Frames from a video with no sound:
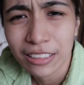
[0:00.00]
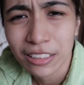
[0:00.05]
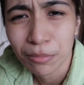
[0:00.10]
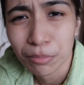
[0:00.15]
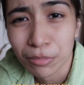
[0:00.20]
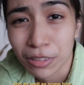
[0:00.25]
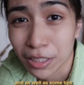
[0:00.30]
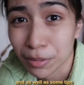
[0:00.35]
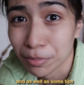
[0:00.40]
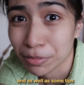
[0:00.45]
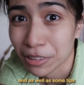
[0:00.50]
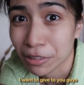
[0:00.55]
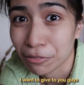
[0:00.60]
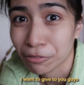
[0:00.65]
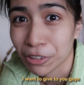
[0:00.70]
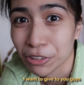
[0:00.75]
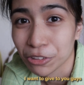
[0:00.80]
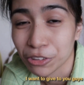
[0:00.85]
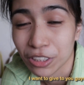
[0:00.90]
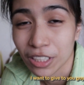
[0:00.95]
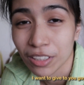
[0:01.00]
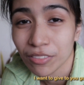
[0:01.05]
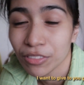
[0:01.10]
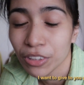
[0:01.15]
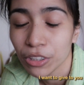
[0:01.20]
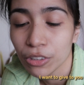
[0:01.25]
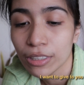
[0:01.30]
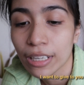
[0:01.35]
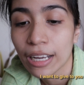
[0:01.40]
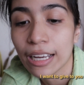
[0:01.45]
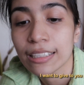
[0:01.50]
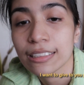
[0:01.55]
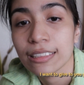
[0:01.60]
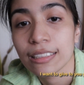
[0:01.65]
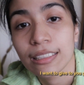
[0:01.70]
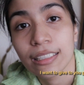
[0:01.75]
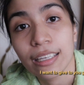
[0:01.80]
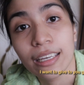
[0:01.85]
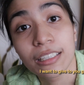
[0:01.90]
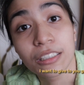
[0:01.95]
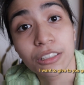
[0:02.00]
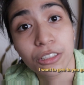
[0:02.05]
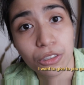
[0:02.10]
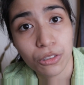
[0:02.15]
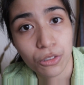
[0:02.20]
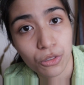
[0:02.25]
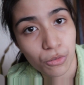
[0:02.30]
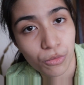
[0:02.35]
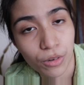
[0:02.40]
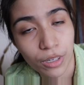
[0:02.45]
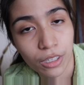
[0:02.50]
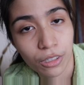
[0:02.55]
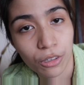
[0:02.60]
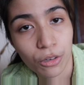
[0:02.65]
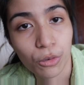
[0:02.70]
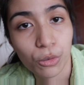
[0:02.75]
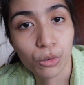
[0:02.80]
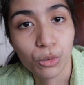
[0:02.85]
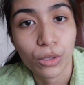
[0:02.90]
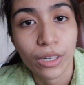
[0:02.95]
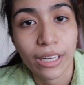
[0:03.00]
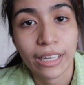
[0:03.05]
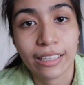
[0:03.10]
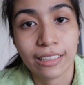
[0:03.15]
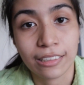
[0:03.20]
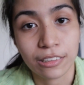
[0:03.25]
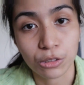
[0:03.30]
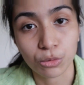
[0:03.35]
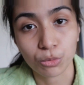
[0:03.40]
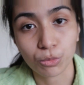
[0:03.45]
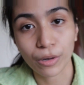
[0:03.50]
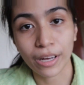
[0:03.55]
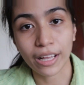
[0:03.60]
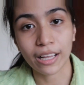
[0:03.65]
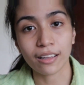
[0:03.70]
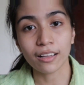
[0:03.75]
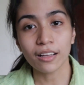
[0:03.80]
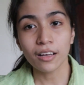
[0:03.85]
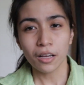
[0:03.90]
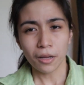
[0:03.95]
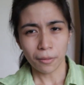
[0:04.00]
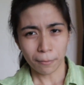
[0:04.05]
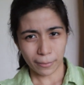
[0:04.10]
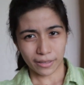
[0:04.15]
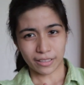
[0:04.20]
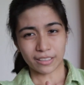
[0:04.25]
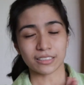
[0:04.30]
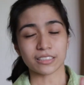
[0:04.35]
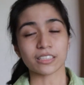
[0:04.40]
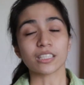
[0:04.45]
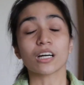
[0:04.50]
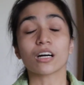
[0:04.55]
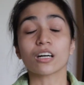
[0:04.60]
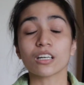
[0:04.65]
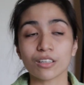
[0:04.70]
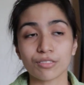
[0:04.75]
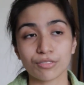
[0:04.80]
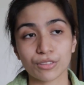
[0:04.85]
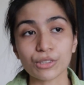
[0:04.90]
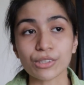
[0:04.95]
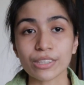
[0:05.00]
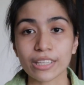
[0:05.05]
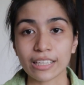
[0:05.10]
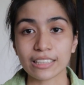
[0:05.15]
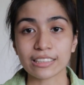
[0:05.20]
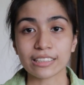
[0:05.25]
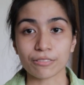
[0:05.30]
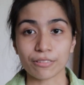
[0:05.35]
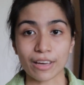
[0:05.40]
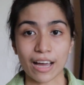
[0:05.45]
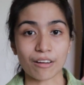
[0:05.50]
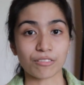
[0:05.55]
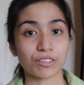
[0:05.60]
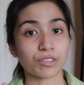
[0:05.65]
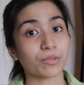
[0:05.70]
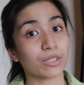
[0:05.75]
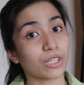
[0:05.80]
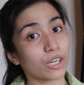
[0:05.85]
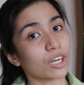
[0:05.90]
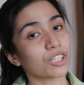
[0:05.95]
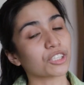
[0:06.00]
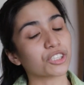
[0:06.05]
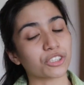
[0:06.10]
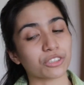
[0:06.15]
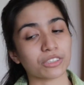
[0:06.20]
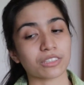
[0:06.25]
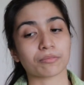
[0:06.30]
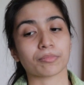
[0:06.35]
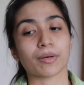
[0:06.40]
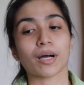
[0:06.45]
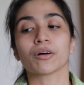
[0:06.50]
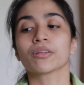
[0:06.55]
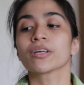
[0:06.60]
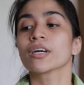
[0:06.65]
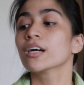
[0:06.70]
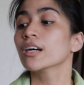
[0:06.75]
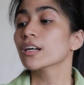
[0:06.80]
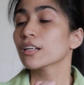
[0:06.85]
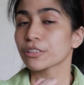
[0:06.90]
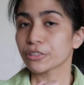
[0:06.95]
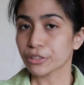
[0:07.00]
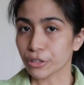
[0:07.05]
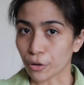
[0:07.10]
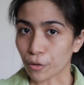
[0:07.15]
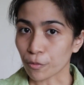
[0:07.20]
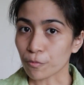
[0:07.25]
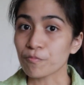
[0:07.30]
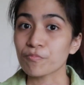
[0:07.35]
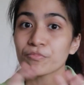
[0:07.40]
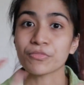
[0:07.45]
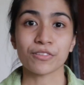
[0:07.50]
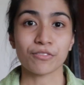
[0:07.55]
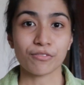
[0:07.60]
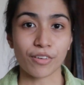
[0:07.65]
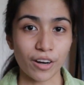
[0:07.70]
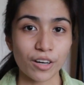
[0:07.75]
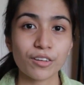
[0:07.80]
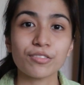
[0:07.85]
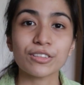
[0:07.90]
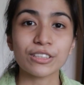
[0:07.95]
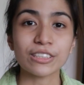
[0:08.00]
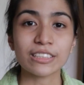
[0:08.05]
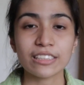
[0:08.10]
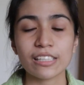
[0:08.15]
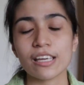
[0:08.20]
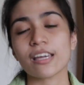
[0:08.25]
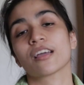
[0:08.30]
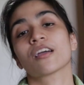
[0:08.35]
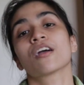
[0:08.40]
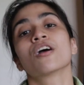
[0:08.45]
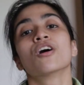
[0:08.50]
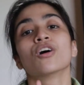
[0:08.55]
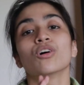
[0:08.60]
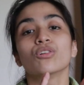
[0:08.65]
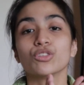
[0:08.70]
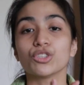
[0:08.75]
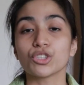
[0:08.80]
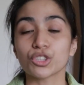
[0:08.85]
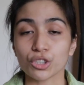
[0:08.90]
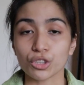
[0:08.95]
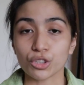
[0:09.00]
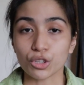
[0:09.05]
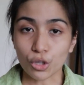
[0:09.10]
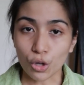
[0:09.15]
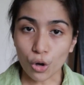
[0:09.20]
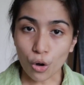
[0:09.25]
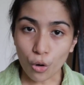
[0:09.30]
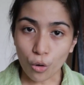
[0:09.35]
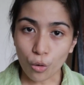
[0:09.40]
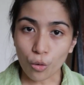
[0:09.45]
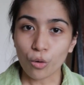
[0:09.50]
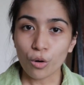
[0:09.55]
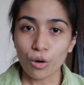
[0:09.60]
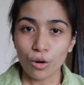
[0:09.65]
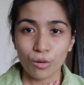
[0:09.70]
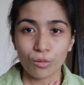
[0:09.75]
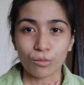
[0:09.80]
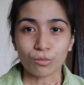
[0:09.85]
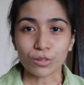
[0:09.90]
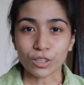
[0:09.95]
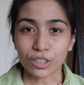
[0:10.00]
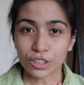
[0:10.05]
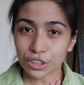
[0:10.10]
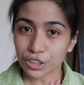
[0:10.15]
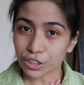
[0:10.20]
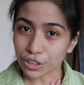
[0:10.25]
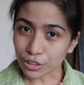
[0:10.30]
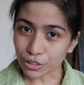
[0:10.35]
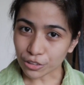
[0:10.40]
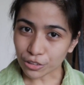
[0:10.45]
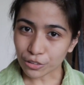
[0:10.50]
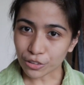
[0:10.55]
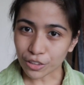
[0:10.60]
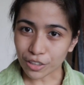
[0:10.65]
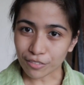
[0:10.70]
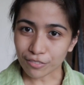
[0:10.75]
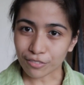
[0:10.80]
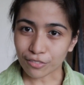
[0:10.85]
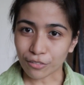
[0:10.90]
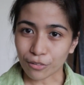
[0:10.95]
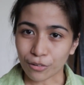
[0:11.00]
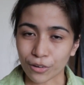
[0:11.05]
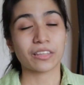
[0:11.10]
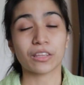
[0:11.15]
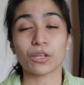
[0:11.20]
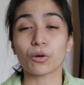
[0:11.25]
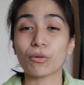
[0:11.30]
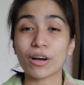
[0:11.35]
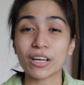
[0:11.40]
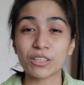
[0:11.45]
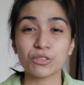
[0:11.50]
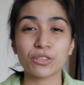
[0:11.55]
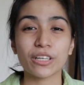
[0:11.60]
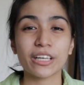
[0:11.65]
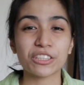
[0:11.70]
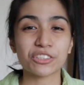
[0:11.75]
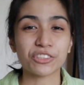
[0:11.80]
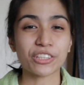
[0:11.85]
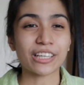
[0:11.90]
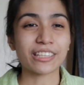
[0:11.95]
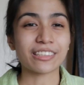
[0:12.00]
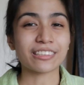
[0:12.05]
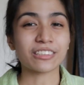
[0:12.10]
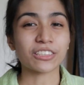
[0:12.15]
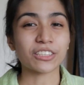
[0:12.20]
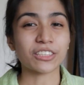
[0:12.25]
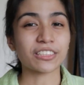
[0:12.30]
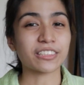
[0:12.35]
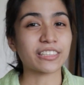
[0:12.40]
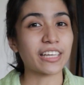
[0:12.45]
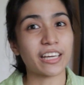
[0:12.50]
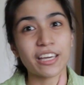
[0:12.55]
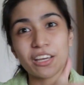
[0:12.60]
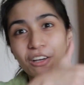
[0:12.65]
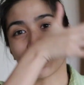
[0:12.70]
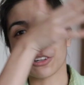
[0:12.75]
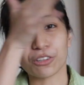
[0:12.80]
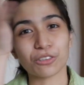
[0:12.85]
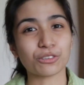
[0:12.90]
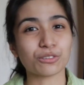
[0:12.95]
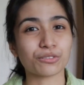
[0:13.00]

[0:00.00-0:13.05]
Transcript: some tips I want to give to you guys in case you do want to go ukay as well because there are a few things that we have to be conscious about. So, very first thing, you should know what you're looking for. The Y2K trend is just taking all